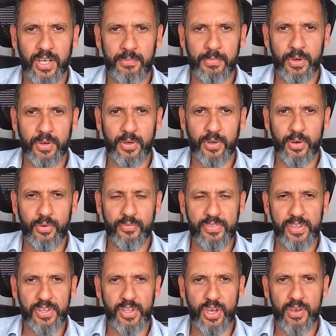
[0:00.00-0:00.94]

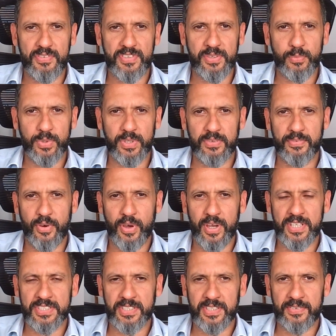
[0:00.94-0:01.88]
of the nerves. And
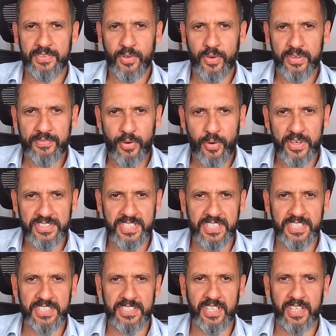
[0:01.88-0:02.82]
I advise
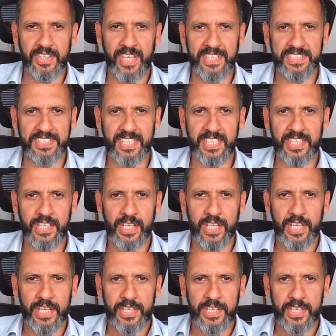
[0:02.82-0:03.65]
this is done at a